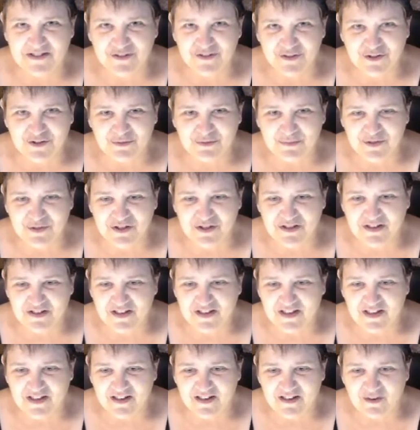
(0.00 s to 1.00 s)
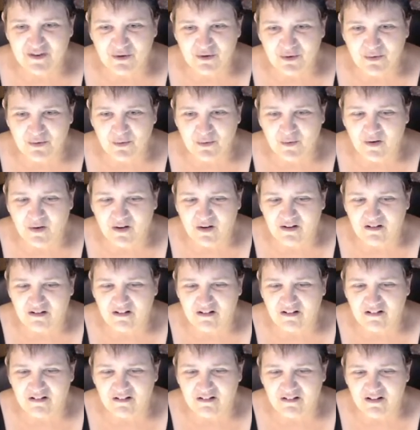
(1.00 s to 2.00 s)
the community who
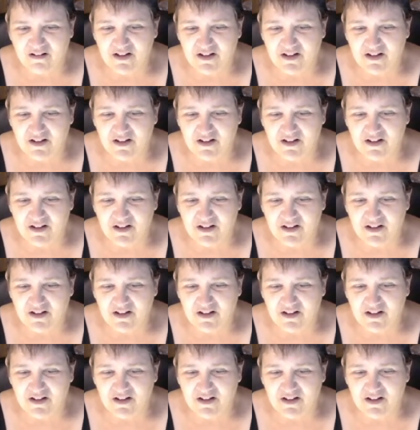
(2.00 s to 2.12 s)
are